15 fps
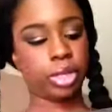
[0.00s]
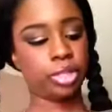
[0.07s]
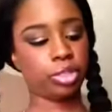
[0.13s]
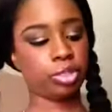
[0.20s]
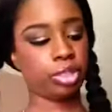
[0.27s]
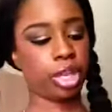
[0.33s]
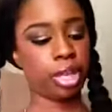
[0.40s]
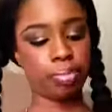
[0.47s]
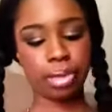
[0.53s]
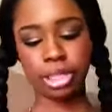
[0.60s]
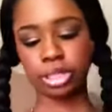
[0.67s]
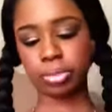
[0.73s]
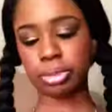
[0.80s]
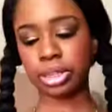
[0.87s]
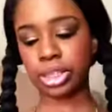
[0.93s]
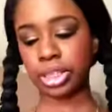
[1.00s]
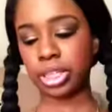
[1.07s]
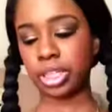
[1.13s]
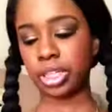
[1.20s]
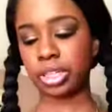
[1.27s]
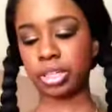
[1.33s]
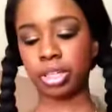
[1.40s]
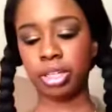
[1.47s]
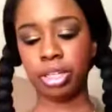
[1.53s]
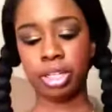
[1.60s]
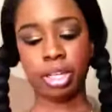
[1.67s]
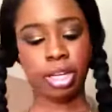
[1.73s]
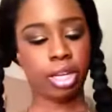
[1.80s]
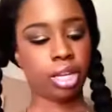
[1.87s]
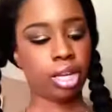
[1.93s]
So the iPad's going to be sitting here,
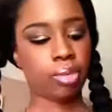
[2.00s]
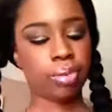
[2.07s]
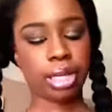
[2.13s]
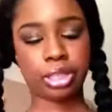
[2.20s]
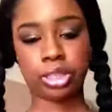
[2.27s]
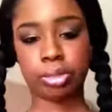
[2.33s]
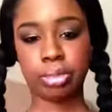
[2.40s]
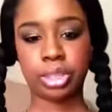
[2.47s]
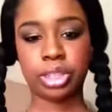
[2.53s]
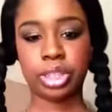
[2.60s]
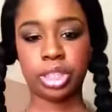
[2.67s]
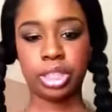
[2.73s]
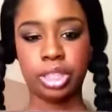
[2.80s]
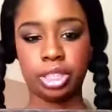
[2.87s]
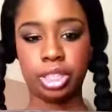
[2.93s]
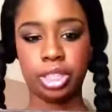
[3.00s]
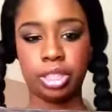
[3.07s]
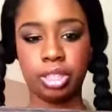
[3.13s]
and the iPad's going to be sitting